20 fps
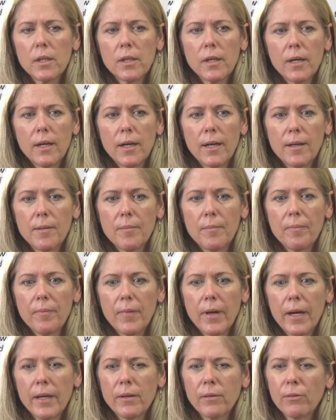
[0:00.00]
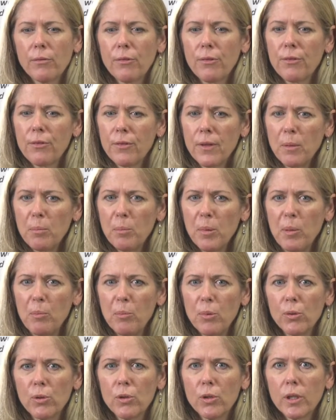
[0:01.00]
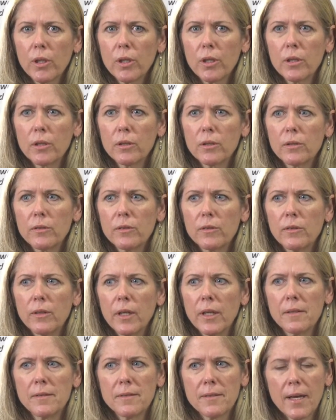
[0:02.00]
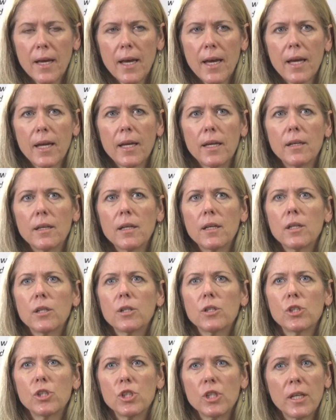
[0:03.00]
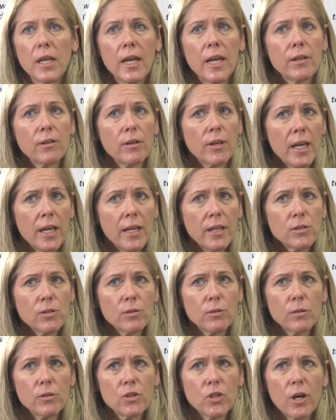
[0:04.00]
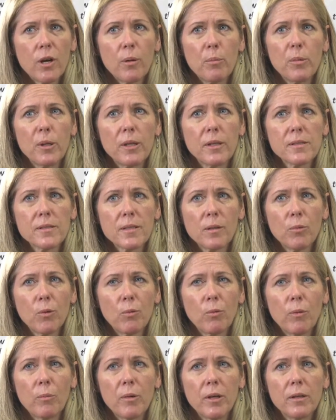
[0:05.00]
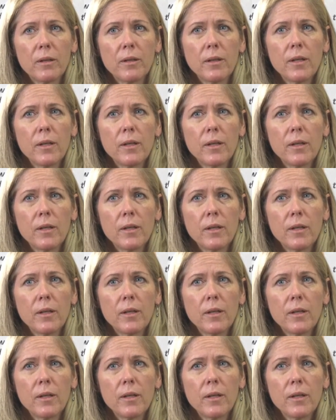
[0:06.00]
I don't think people look and say she can or can't do the job because I'm a woman.